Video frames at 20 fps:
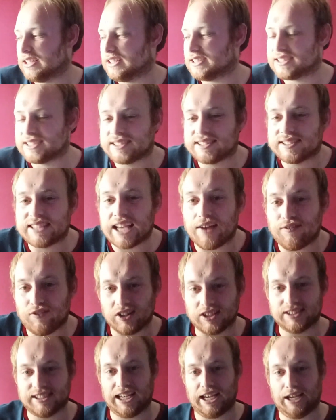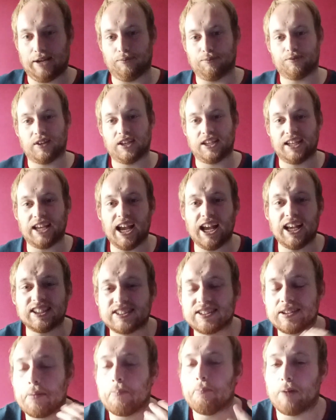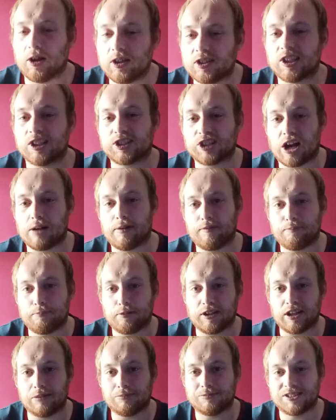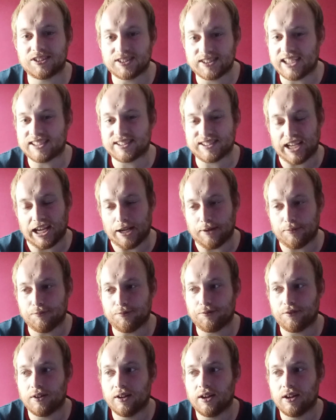17th. Yes, most of the time I've put them 16th,